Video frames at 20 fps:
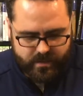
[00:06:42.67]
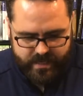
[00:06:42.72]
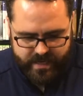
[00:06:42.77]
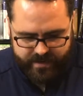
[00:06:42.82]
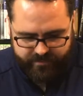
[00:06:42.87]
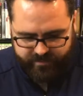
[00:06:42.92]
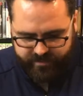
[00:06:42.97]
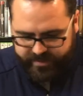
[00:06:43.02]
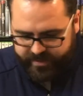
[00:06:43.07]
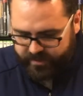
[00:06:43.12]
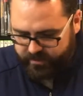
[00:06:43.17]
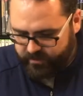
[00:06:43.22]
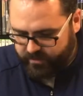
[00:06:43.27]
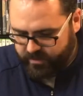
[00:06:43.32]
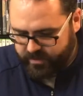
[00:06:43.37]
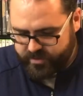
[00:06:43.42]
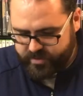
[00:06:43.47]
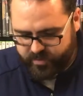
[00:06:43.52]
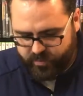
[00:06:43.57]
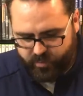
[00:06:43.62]
Everything
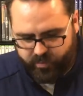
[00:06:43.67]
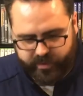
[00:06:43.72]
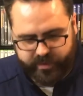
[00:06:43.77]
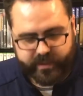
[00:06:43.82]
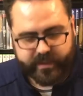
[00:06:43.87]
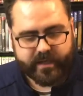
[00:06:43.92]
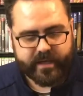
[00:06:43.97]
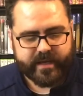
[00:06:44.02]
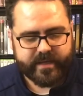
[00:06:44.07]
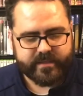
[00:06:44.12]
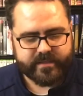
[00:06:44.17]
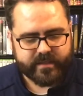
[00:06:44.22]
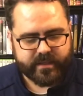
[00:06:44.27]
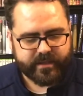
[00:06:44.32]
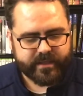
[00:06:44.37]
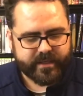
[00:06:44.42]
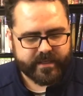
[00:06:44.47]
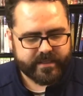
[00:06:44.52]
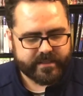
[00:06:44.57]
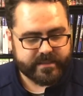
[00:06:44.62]
looks really nice
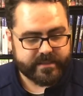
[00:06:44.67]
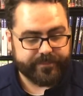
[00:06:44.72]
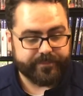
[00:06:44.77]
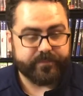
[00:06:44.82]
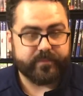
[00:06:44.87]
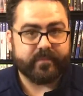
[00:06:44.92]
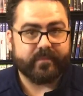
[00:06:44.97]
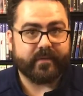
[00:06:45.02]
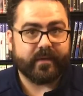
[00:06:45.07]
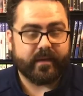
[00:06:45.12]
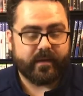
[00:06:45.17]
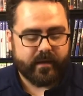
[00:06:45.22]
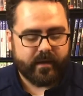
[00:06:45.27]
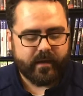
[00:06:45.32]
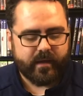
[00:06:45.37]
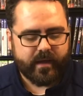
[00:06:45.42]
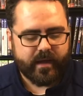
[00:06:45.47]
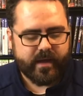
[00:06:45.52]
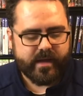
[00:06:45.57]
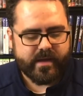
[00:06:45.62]
on these.
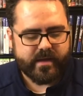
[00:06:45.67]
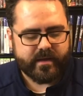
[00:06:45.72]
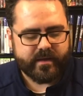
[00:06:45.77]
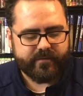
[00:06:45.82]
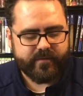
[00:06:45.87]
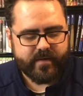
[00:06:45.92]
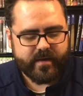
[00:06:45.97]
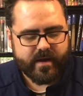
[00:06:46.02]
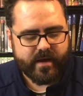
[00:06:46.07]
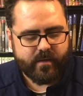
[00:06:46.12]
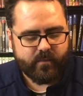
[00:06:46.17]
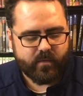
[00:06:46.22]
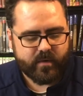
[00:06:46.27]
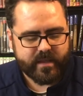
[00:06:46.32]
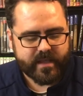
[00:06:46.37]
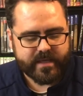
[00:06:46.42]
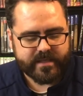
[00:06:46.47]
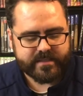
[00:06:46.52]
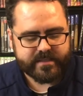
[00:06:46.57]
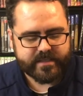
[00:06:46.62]
And I forgot one
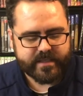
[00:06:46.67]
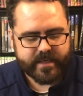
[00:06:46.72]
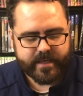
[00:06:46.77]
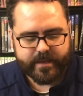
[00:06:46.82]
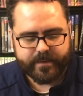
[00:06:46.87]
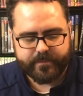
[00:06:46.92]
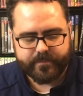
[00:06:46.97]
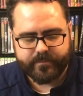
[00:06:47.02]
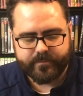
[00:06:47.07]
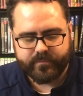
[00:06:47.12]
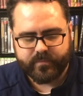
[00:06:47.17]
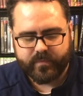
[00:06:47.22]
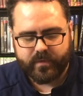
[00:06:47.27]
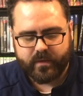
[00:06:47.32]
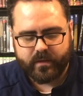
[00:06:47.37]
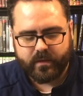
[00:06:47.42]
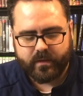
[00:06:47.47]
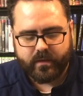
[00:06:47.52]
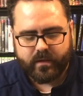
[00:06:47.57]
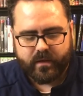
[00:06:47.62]
last thing.
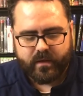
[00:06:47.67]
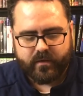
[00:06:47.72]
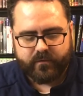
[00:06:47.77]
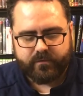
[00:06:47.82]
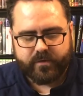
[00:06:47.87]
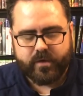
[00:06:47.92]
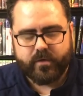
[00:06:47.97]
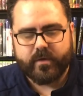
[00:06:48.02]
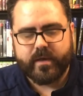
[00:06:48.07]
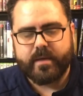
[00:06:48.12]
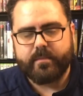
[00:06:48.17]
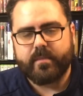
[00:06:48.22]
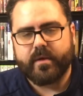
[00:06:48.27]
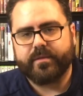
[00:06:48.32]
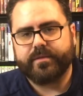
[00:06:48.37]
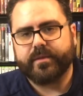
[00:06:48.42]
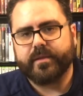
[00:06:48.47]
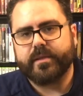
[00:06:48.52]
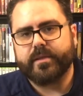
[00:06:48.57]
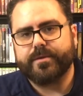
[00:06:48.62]
Video Game
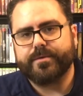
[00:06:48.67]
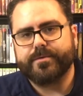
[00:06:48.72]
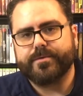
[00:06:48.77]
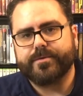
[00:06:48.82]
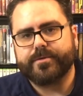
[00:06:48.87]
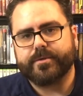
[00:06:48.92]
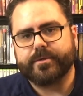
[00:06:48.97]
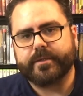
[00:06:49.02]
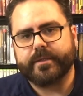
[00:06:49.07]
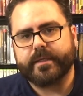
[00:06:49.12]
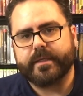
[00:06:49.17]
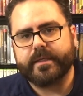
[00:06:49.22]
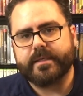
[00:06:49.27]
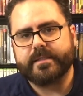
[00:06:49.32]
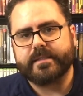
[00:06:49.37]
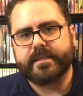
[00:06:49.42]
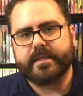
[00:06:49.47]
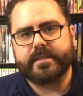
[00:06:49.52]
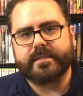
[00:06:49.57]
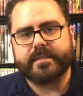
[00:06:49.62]
Monthly usually
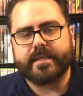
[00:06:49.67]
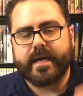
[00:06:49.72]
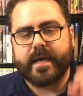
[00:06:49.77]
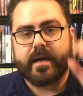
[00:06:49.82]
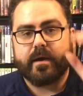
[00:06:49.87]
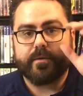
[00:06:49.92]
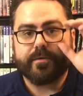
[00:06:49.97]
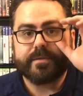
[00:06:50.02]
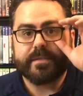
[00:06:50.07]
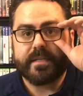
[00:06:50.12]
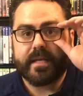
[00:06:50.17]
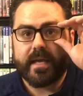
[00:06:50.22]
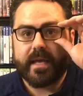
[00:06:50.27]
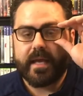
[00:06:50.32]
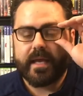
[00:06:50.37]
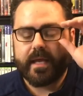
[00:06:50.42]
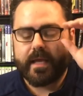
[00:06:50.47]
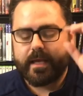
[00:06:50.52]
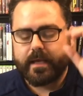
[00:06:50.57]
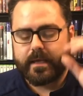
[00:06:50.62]
sends out
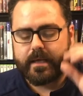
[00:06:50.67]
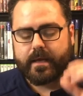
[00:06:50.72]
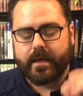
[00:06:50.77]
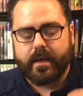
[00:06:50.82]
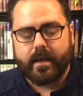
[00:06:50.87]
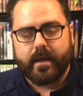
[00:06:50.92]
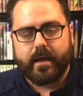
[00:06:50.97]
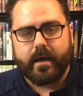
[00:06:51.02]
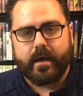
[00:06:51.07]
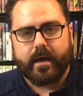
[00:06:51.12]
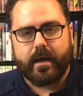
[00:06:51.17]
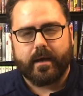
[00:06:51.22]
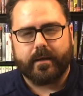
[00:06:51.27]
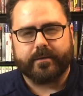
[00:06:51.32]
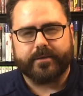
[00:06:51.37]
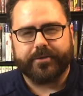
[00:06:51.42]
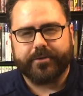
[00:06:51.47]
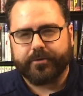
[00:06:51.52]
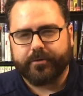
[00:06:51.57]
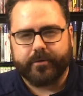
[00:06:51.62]
a
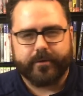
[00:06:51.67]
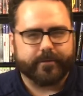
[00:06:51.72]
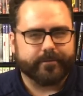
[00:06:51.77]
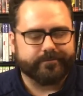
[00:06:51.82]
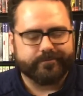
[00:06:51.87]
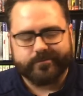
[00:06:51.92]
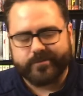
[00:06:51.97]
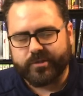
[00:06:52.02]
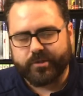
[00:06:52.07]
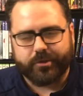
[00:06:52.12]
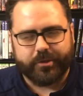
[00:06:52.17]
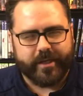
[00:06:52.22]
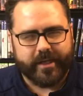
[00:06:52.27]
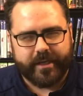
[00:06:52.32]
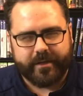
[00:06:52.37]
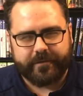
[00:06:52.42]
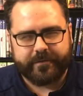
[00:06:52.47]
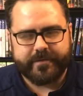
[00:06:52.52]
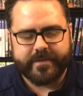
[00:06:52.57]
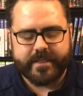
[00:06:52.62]
little
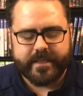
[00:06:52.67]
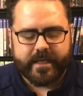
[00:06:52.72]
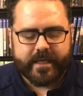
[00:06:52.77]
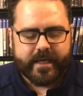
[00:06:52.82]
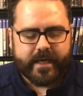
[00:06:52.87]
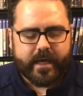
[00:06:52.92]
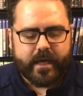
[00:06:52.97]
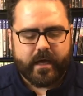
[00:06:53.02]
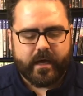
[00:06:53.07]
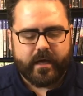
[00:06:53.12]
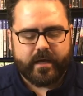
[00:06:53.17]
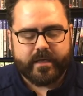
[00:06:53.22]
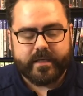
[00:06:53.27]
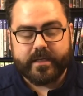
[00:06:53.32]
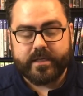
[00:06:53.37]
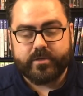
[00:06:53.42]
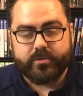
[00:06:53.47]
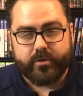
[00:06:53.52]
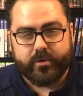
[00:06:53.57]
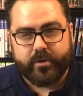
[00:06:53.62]
gift in
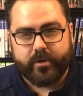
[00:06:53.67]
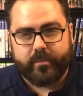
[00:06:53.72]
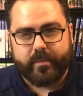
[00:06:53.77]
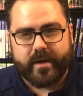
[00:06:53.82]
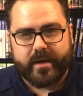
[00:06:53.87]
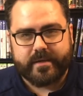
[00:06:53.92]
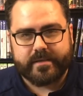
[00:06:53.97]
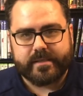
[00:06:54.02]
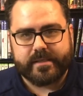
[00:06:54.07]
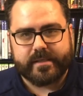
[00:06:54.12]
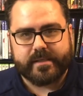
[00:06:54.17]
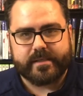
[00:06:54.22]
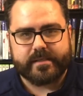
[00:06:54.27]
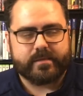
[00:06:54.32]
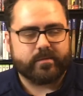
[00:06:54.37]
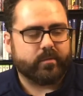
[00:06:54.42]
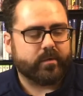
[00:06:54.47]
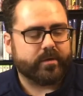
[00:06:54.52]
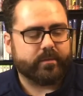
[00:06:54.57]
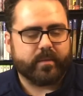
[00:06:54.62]
each one of their
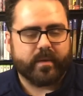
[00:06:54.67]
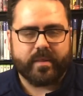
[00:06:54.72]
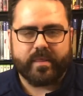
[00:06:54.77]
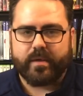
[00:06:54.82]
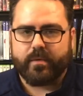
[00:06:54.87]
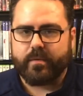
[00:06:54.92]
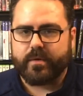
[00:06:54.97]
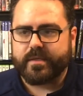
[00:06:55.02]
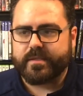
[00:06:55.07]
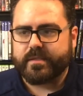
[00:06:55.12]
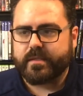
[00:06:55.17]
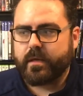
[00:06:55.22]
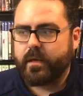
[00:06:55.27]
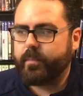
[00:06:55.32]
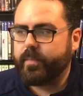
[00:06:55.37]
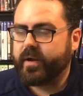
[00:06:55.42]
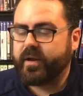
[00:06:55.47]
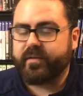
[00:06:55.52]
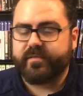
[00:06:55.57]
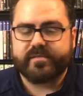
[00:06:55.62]
boxes. One month it was
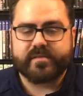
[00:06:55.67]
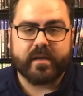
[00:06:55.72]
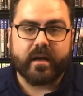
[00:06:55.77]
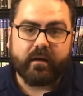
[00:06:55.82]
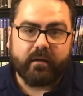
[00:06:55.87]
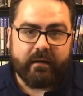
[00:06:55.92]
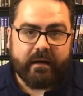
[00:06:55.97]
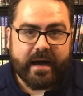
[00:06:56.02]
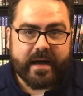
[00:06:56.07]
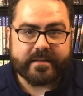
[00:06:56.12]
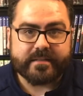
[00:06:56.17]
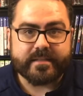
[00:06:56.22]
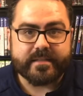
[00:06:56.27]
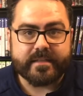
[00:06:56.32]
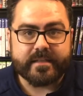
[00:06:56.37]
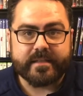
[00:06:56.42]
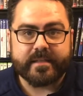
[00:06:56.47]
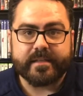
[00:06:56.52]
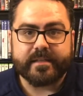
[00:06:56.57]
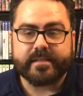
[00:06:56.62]
a pair of
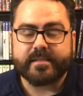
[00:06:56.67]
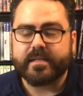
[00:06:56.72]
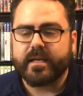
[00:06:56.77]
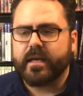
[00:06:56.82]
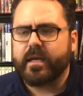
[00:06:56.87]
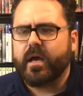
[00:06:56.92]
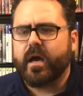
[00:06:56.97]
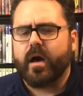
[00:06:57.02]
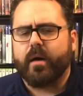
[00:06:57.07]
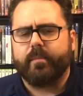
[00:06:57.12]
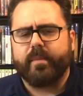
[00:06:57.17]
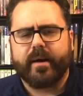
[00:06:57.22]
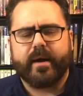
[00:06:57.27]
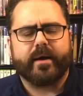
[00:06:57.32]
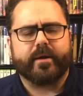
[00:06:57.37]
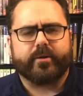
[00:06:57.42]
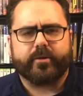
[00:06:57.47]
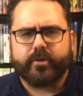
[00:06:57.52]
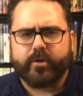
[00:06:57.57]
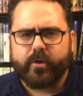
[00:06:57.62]
sunglasses, a
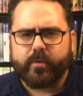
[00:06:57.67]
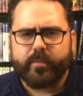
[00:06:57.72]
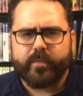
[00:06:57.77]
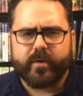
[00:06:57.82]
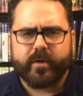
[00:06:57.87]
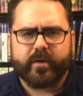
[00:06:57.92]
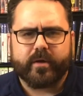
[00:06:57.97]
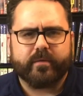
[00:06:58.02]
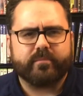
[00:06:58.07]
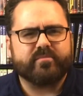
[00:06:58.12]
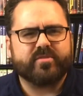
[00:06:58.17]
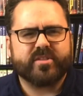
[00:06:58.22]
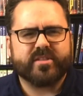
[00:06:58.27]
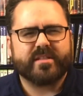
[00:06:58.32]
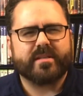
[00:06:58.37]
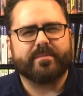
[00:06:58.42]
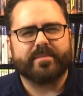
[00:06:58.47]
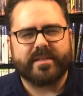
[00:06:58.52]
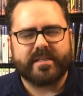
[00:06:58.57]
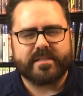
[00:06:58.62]
bottle opener, just
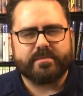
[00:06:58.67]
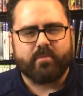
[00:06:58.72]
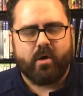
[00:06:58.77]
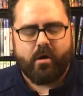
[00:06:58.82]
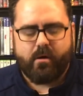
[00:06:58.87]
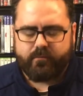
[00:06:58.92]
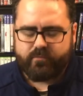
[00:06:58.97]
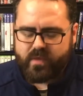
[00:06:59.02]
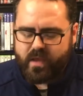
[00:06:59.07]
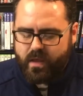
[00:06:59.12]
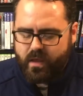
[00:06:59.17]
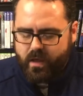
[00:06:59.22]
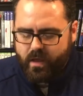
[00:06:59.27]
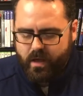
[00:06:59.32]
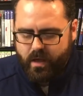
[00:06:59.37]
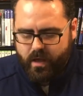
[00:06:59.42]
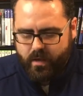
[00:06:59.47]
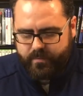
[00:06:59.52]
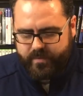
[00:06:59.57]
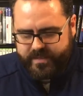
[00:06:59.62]
something small.
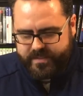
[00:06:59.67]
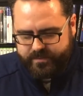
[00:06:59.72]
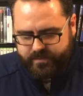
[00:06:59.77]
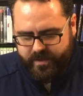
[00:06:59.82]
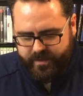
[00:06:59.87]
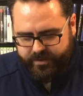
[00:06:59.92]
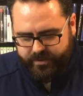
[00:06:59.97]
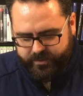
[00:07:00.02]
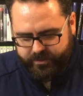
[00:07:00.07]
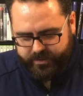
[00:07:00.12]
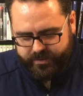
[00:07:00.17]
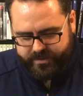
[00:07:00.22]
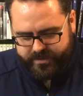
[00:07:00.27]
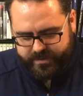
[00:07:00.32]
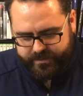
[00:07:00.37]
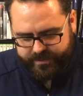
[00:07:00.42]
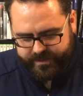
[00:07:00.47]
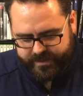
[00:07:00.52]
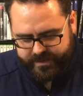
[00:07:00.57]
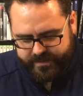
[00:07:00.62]
This month looks
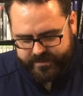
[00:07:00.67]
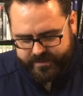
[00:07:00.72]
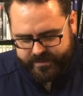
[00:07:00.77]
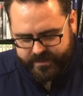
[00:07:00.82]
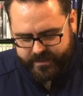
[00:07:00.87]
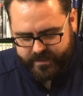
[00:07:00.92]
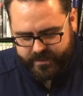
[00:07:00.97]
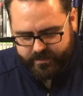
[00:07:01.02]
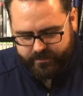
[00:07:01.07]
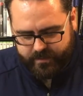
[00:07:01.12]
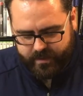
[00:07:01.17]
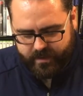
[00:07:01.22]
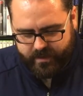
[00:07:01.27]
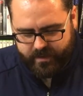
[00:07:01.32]
to be some